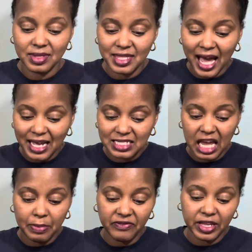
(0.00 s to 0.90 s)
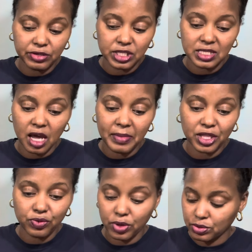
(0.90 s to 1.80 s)
That type of energy is
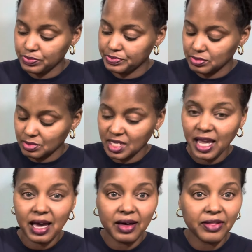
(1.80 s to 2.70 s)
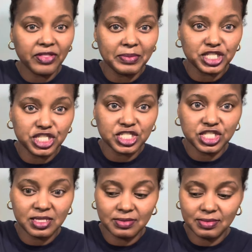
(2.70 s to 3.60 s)
coming through. Yeah, the
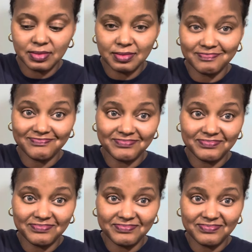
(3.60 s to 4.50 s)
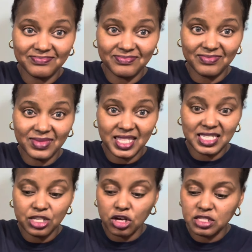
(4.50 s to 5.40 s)
Magician.
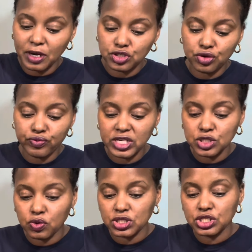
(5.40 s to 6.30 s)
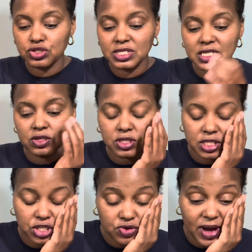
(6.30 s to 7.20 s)
This talks about your resources, your skills.
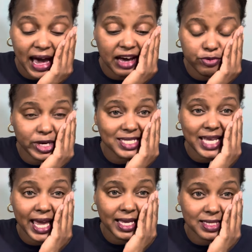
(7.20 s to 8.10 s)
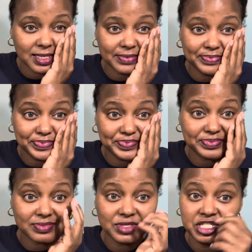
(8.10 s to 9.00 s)
So you have what it takes.
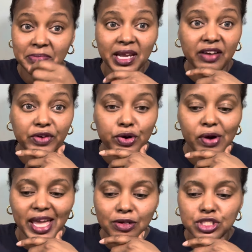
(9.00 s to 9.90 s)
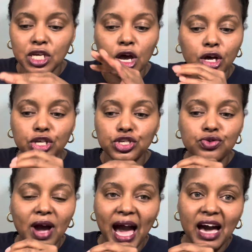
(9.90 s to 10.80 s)
Gemini, Virgo energy.
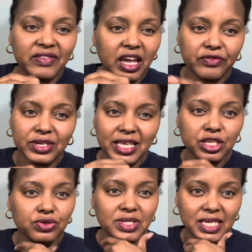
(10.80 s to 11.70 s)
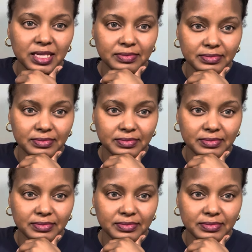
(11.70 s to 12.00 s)
You have everything you need.